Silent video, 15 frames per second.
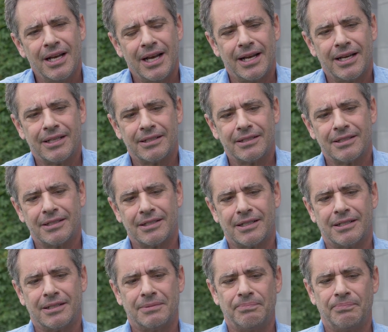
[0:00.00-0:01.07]
And
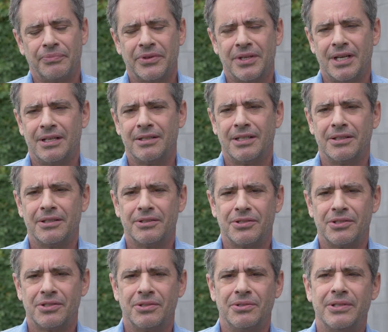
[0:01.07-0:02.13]
then
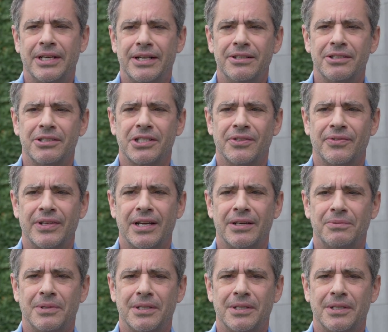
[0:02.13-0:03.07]
there's two dangers of that.